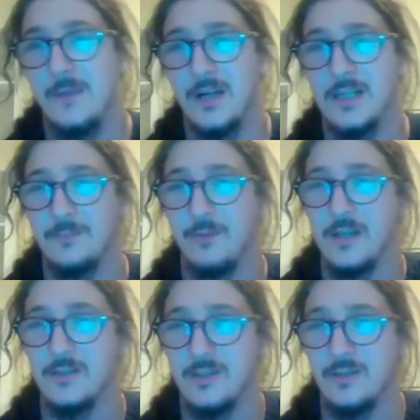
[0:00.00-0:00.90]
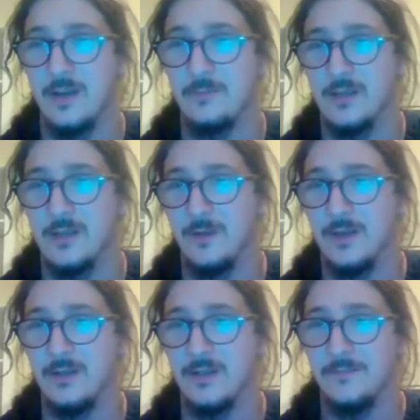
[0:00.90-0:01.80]
I'm kind of surprised you're still getting plus
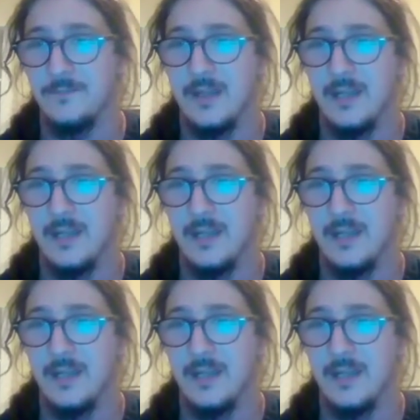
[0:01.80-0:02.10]
money on it.